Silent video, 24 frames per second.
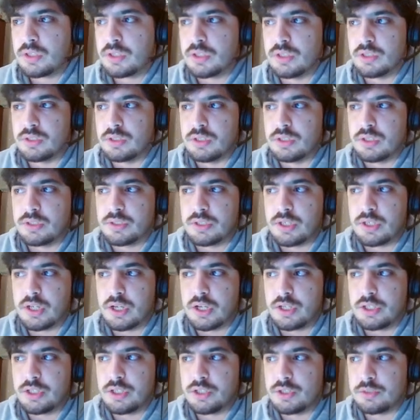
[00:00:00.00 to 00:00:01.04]
and as a
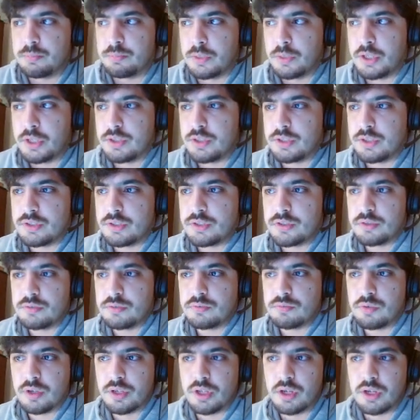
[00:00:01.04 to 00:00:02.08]
guide, I made this
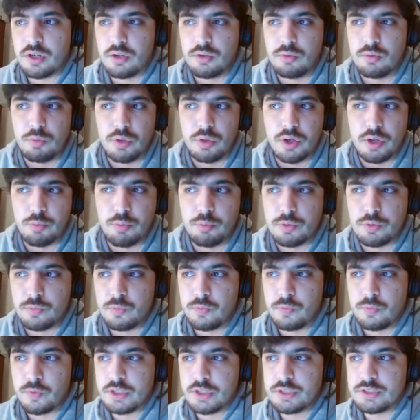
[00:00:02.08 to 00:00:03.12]
triangle where I will
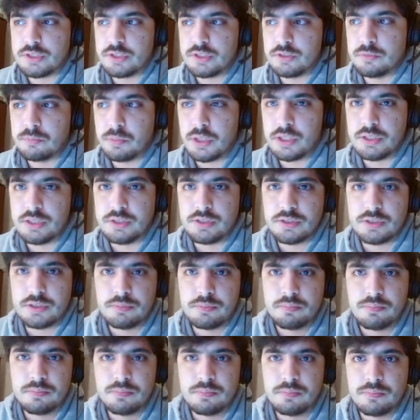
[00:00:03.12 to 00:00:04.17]
fit and balance
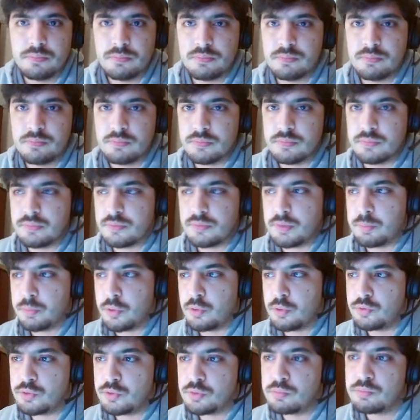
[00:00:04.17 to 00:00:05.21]
the
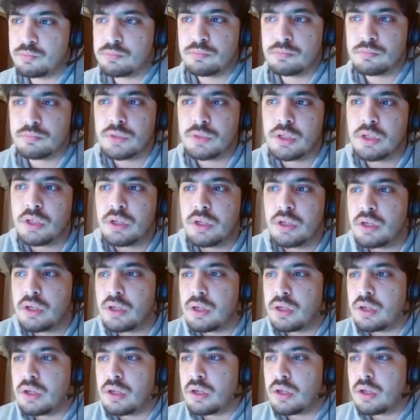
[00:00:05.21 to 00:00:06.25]
pose.
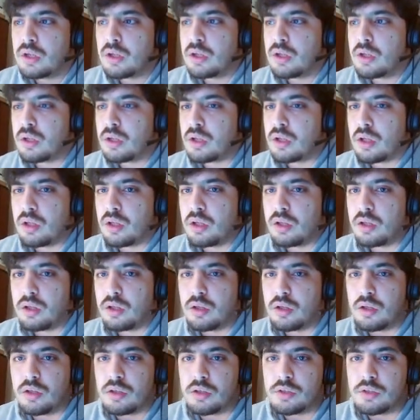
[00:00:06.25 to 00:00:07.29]

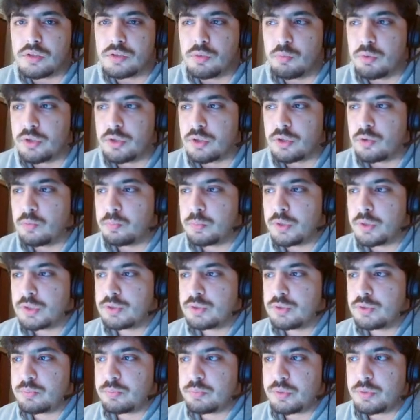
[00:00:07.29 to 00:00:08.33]
So when compared
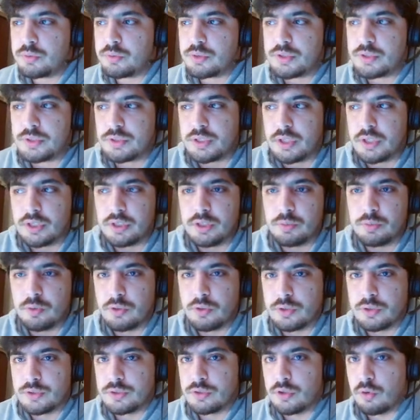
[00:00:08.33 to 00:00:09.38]
to the previous design, the
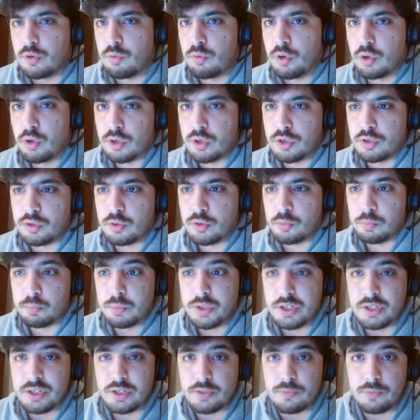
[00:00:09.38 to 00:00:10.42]
body is no longer
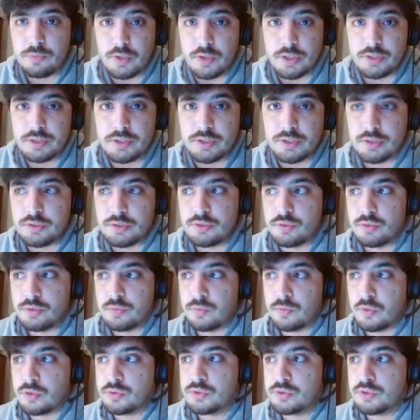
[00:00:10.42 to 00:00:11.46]
completely facing to the
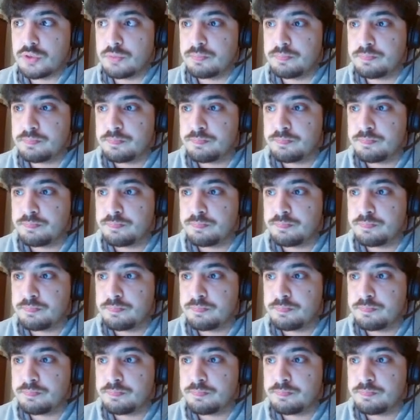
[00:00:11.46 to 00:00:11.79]
front,